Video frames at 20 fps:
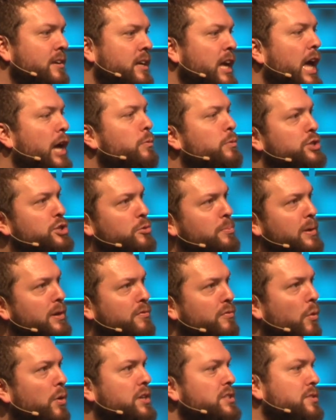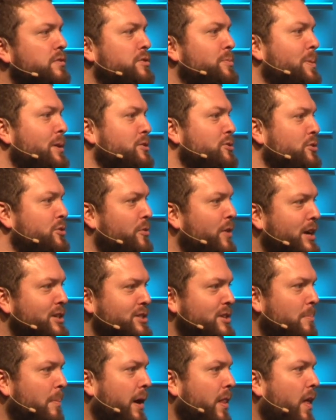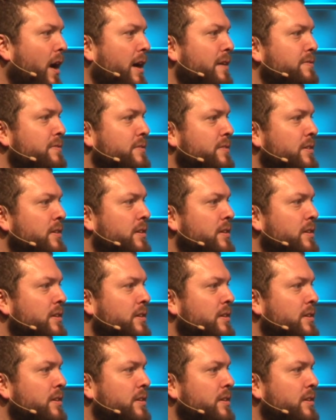hey, would you be a voice of spiritual direction in my life?